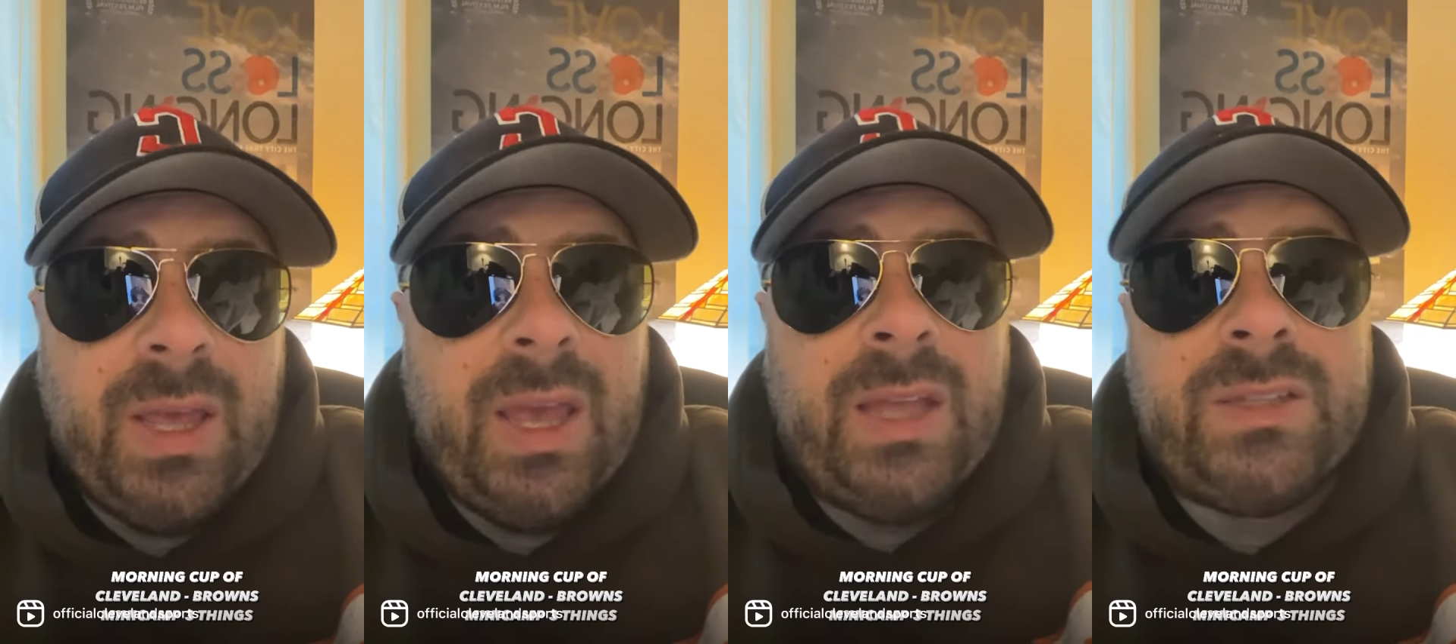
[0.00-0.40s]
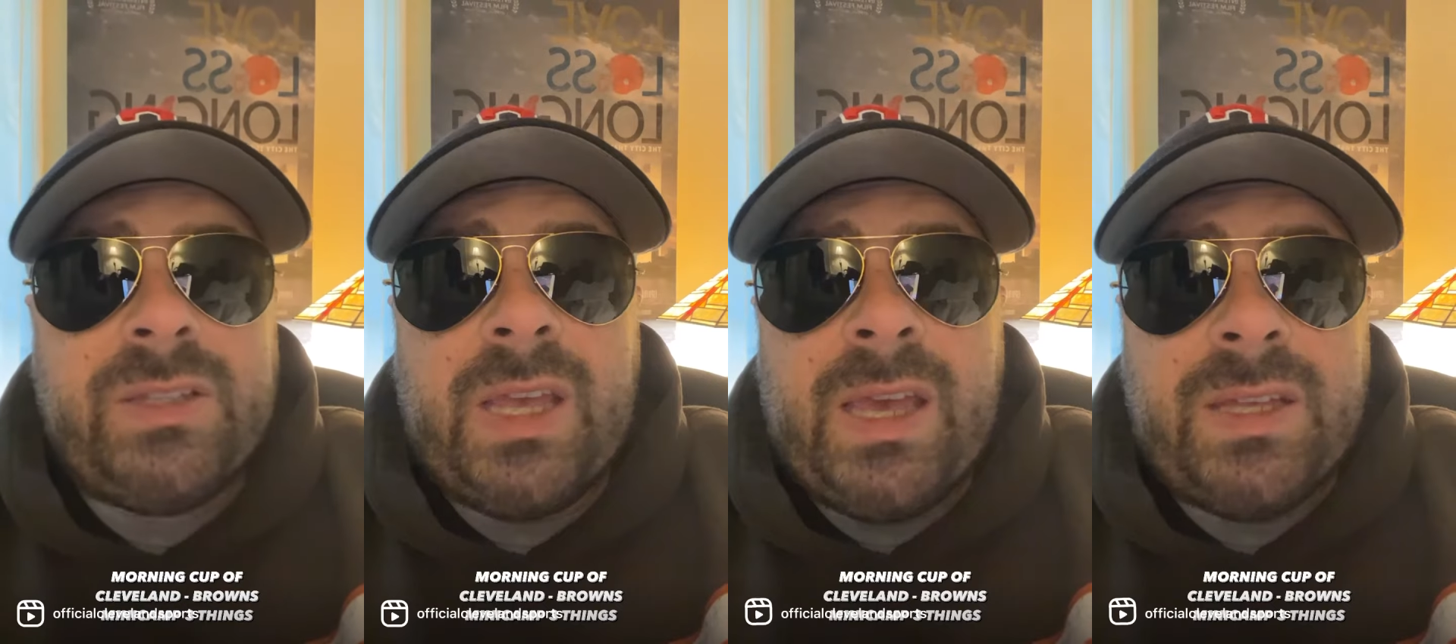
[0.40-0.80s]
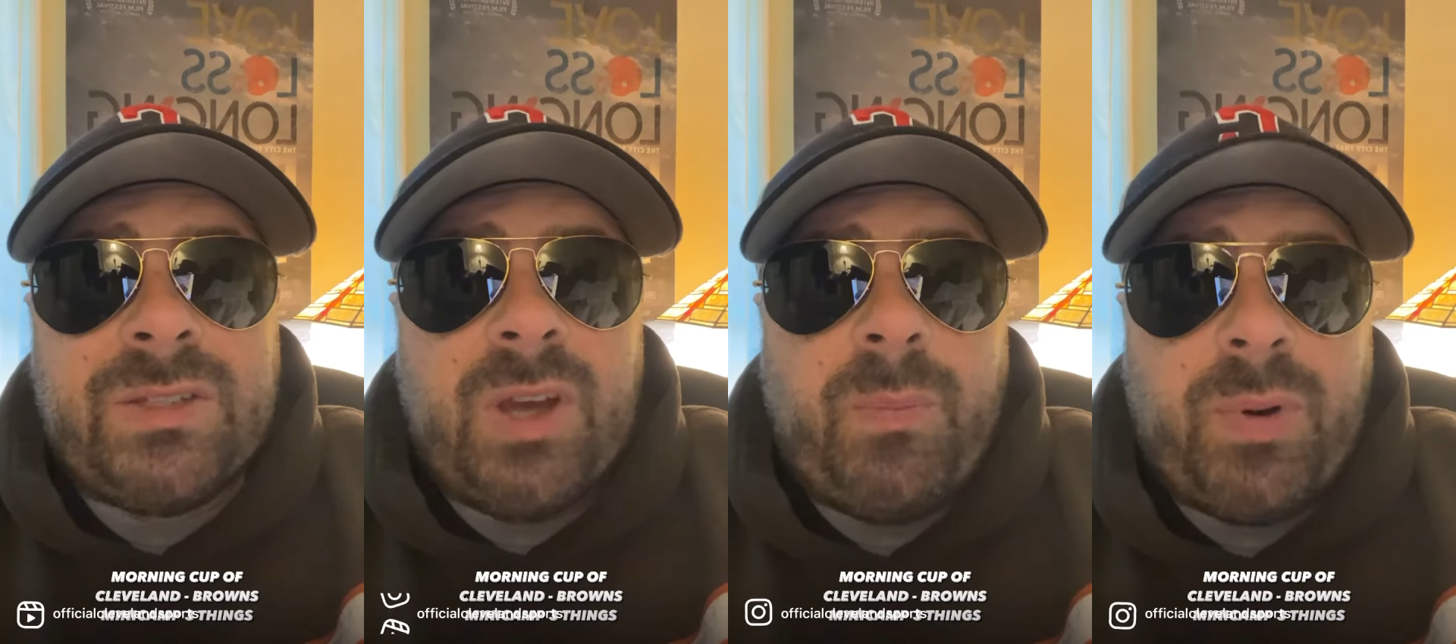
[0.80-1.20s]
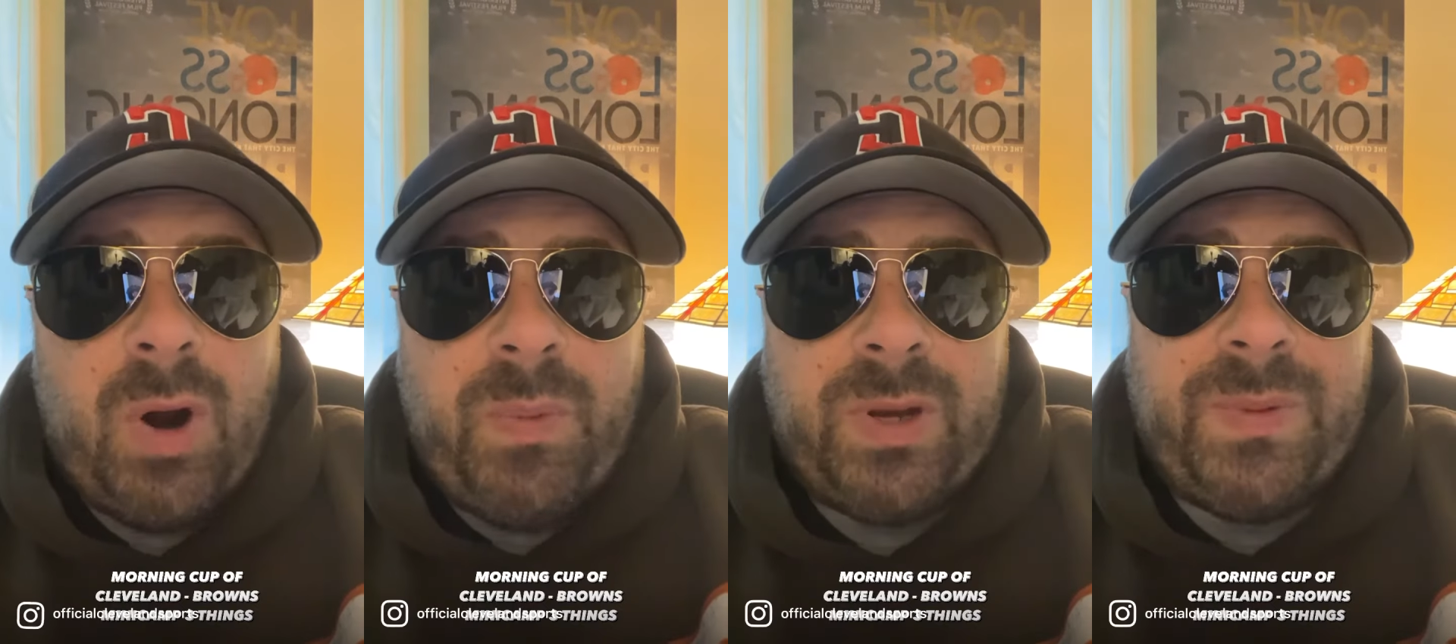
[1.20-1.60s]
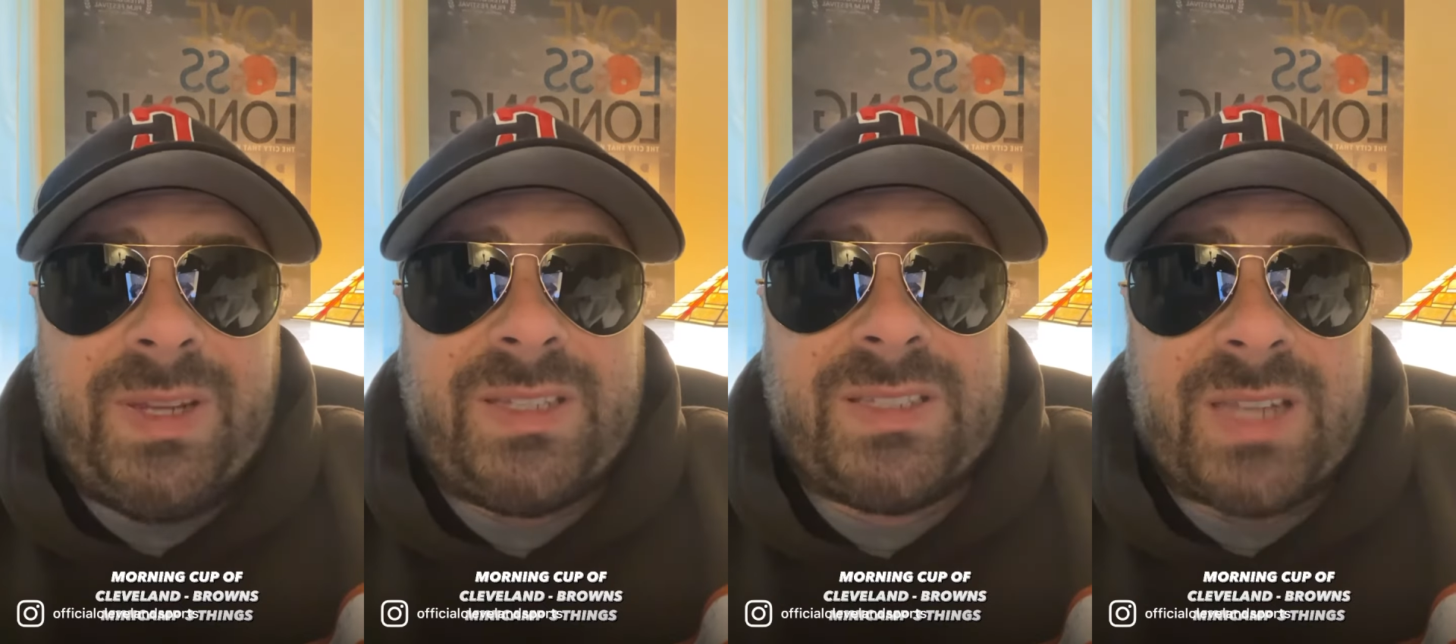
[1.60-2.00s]
It is appropriate to be
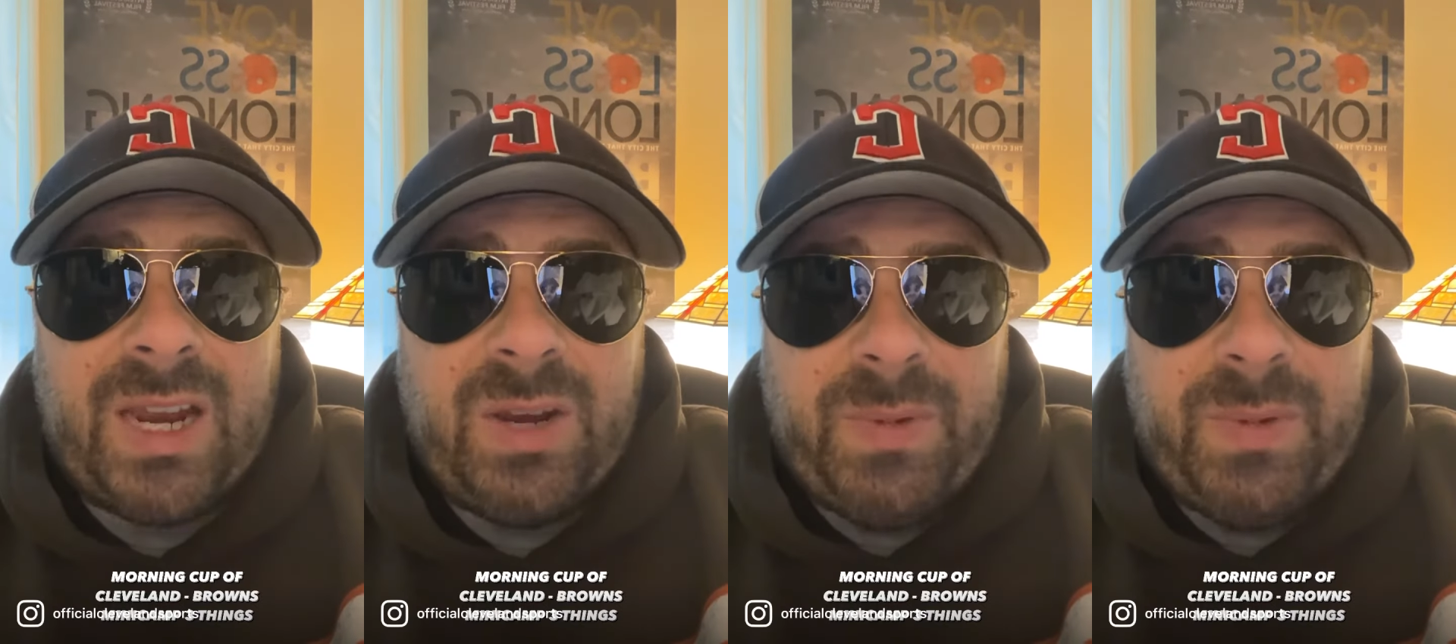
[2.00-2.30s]
excited